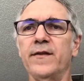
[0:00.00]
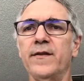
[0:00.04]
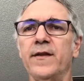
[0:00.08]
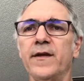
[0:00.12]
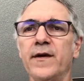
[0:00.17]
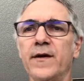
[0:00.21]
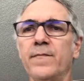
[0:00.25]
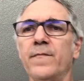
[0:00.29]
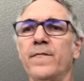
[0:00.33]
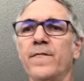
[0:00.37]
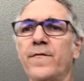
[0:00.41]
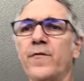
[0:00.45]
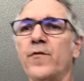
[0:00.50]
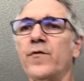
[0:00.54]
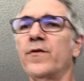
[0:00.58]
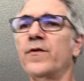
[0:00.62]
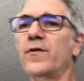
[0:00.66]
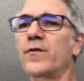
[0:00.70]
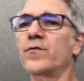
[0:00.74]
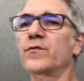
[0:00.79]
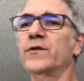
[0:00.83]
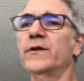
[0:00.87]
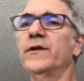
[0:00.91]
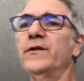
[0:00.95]
them for
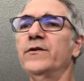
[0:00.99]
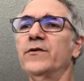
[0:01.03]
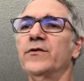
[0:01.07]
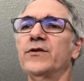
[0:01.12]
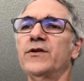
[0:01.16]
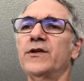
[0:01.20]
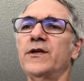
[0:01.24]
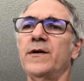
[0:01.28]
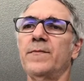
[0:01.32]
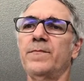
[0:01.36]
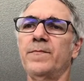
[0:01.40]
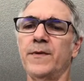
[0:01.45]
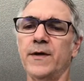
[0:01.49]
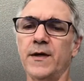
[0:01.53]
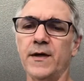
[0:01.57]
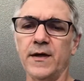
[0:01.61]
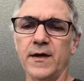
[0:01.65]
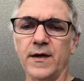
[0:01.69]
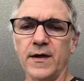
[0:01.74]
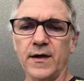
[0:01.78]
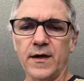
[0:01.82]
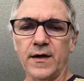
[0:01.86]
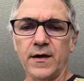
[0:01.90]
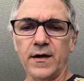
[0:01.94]
their leadership
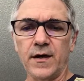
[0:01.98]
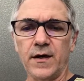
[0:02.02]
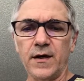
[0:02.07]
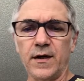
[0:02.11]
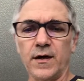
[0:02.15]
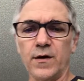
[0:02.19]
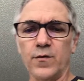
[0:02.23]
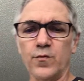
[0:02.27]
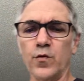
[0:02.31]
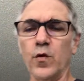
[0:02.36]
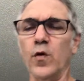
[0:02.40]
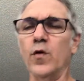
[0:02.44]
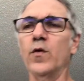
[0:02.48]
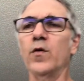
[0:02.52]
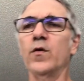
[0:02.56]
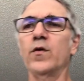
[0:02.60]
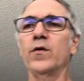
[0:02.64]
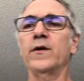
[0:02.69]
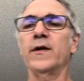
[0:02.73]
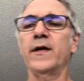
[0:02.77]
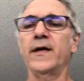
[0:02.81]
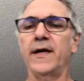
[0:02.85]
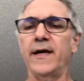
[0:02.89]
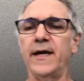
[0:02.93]
uh,
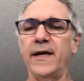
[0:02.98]
role.